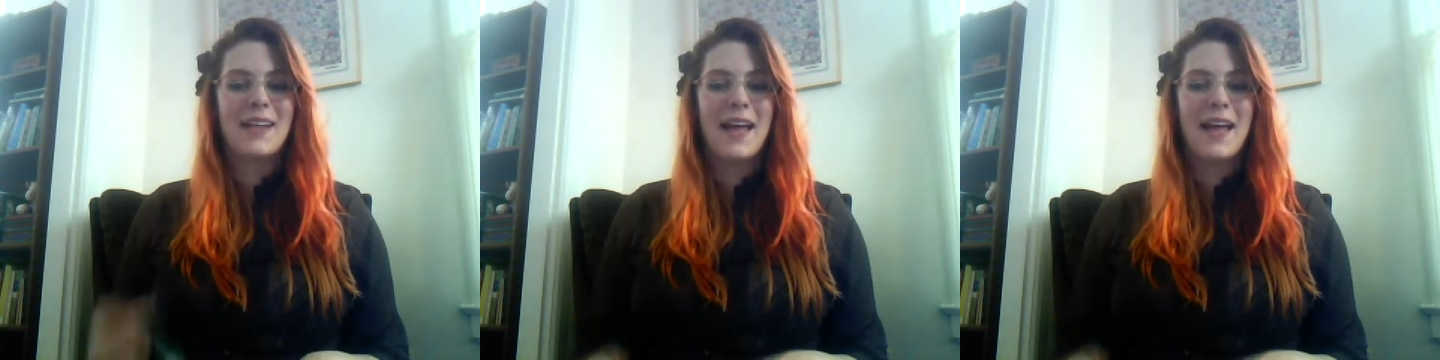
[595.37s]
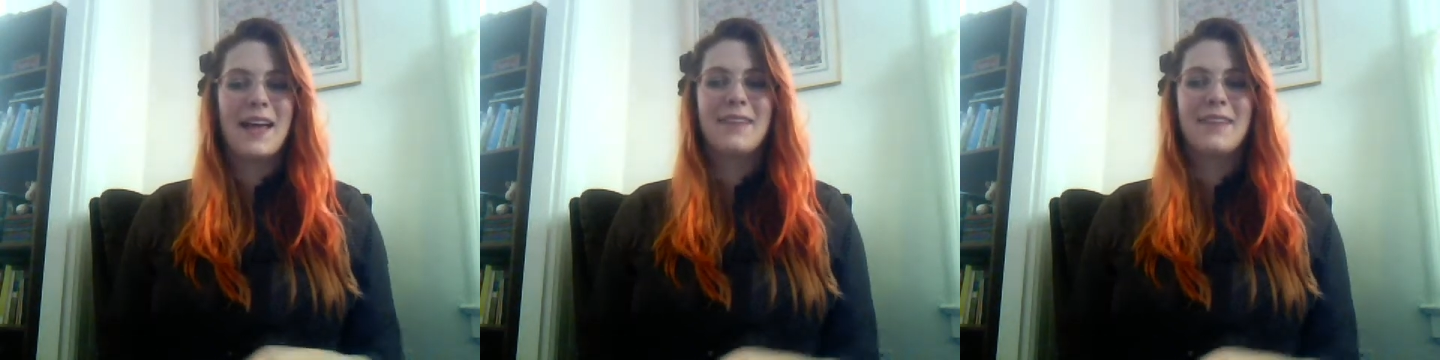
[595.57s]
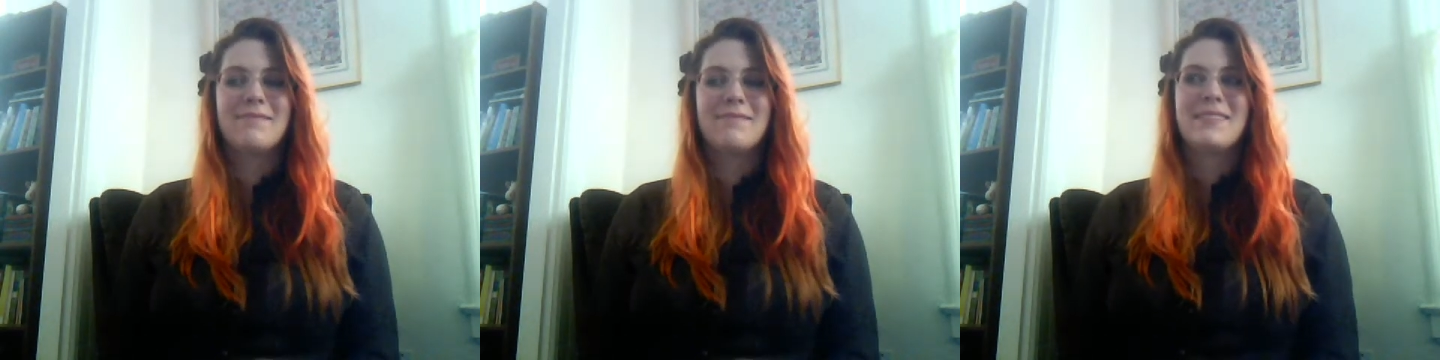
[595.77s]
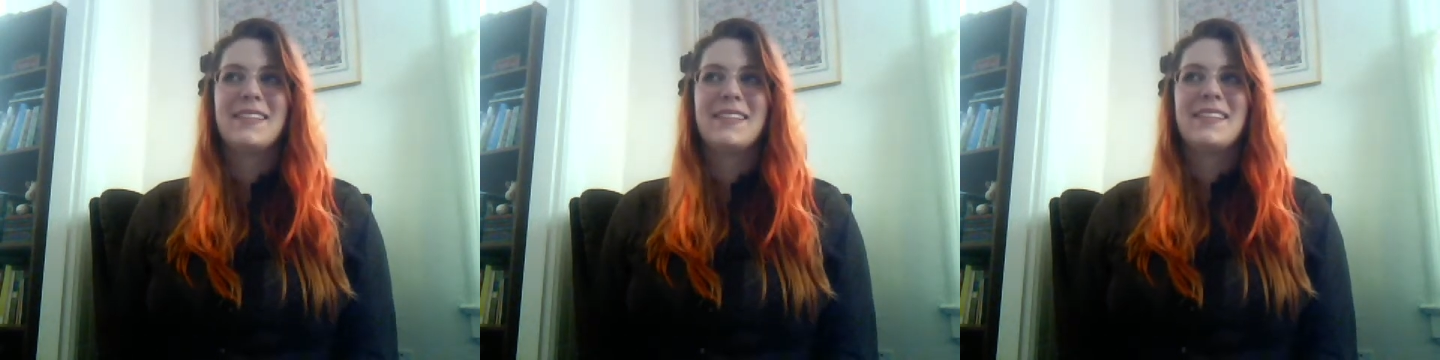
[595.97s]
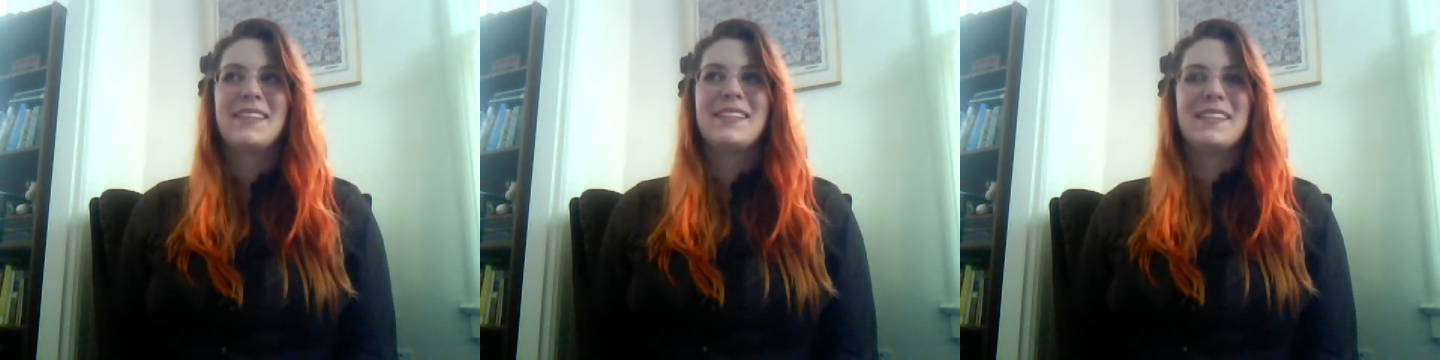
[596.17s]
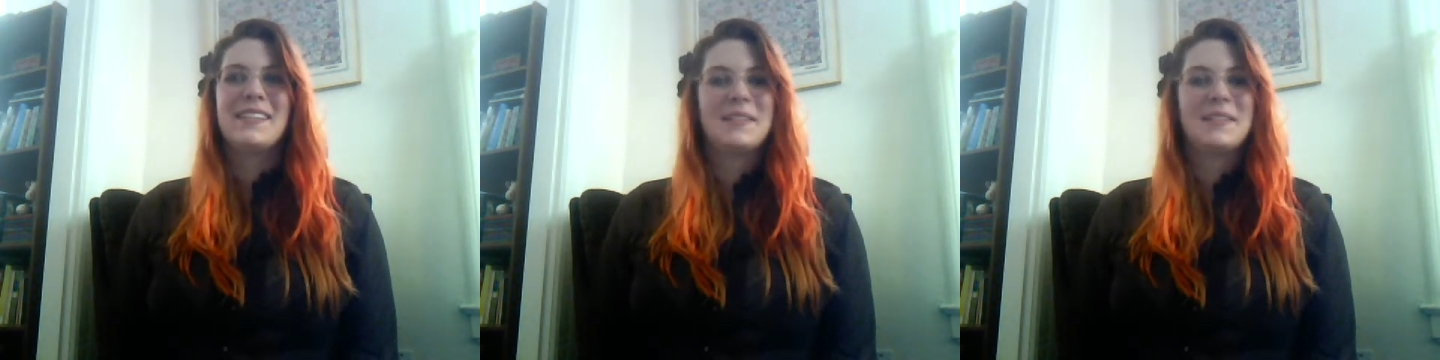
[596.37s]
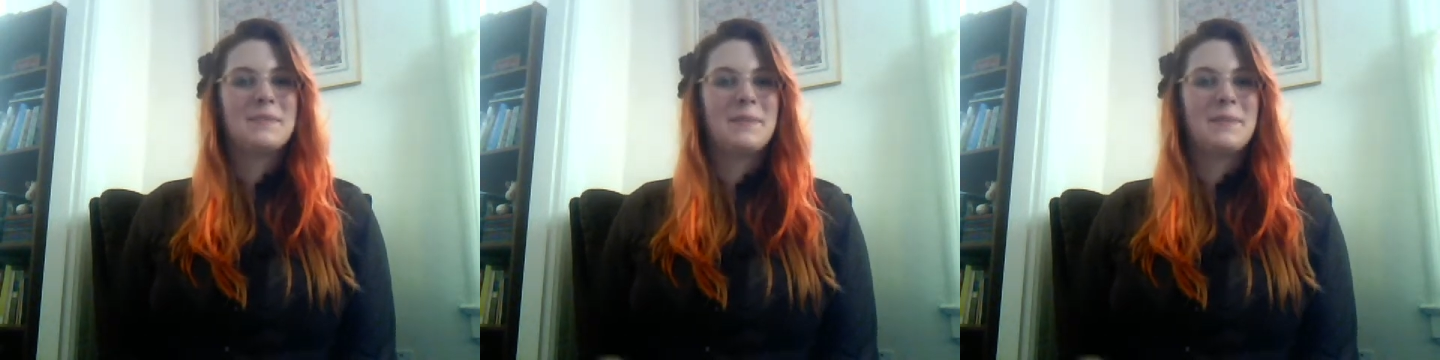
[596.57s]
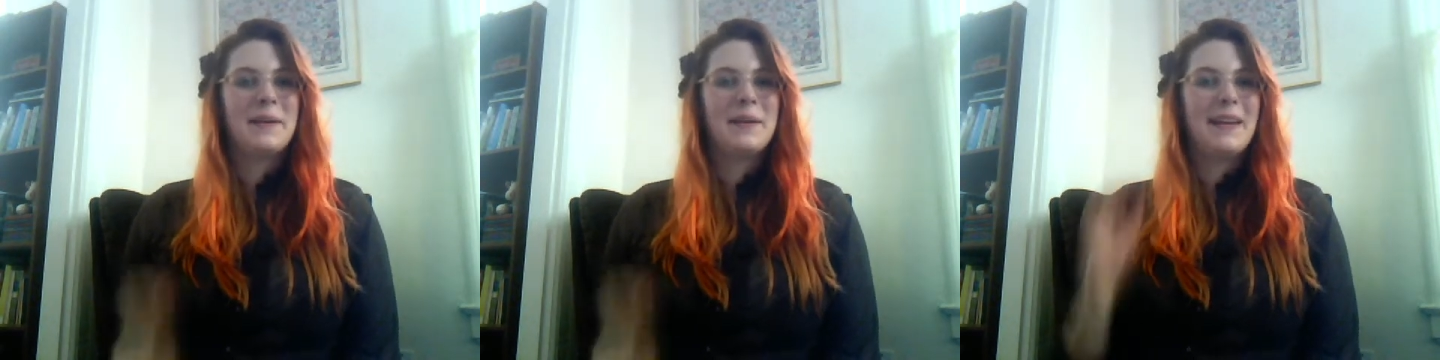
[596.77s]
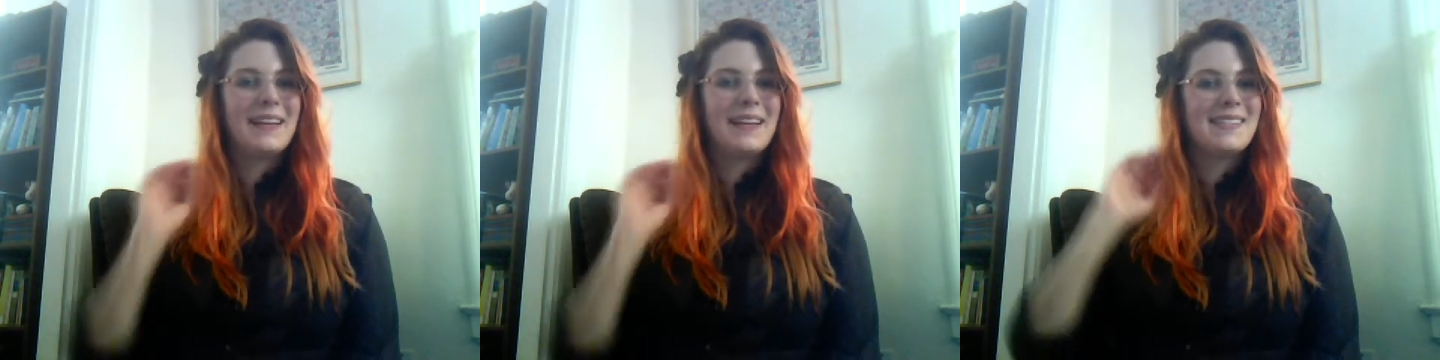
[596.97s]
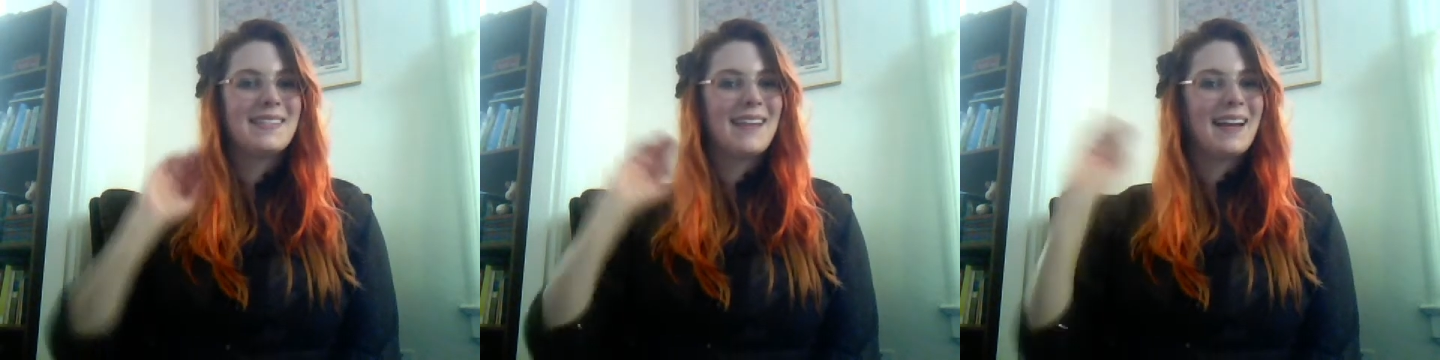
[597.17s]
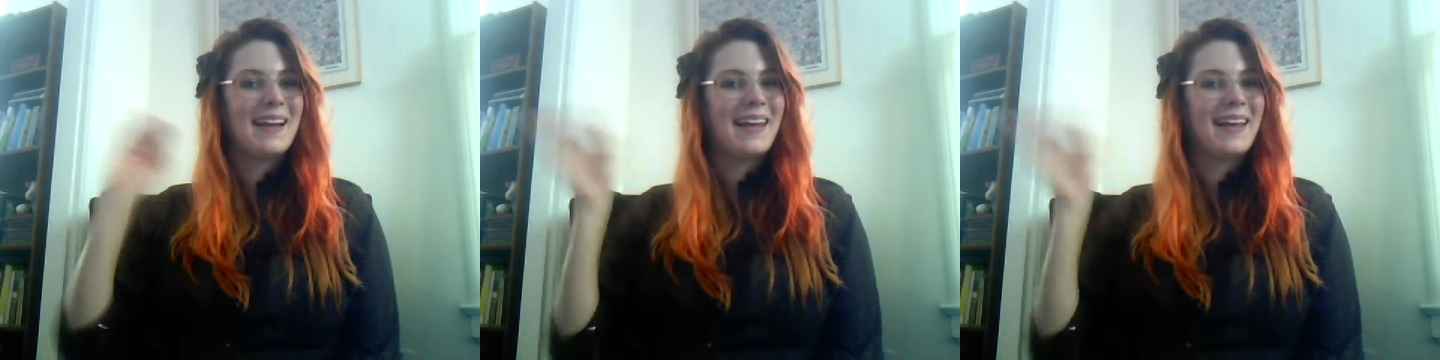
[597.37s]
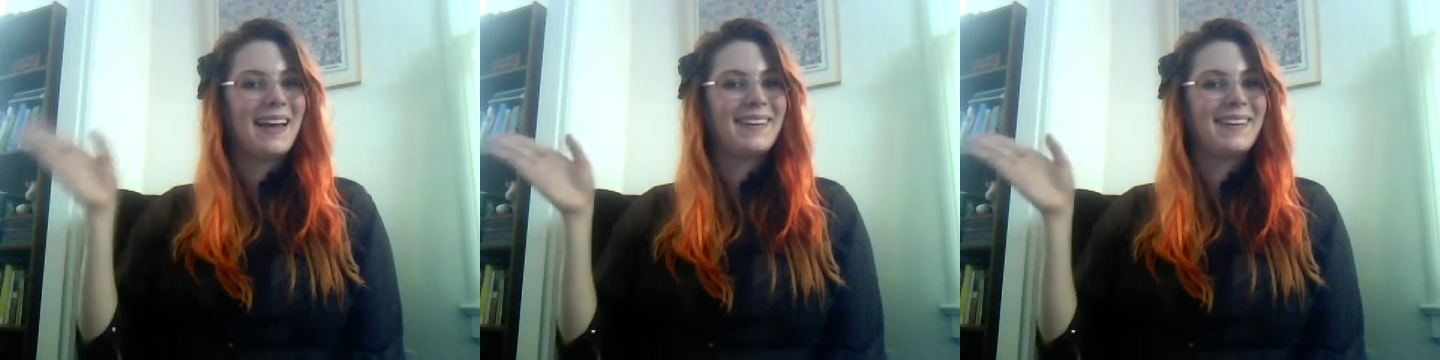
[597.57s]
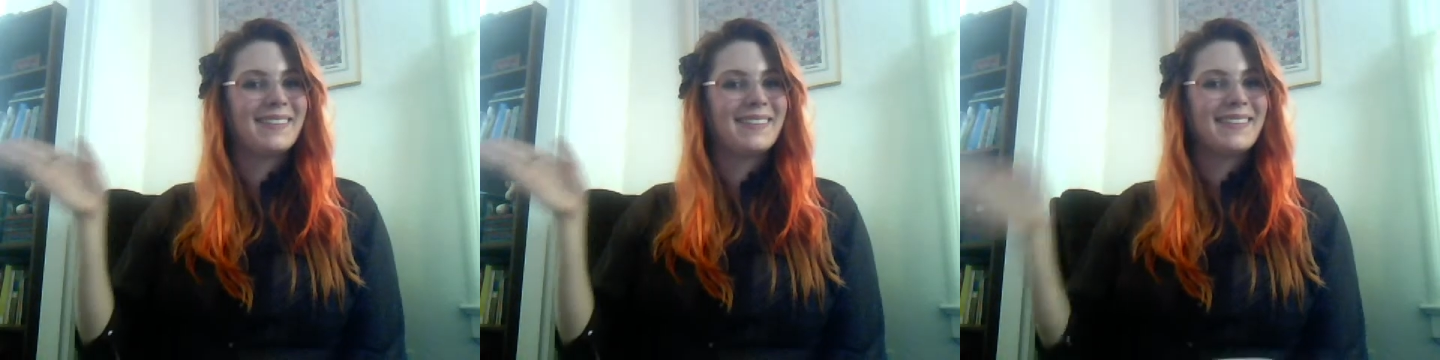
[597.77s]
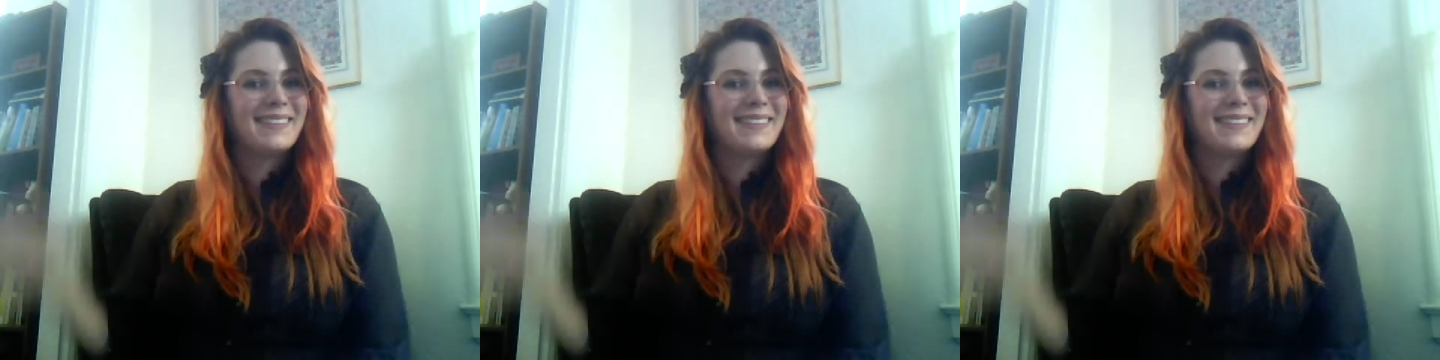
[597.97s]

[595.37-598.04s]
today. This is Birghita signing out.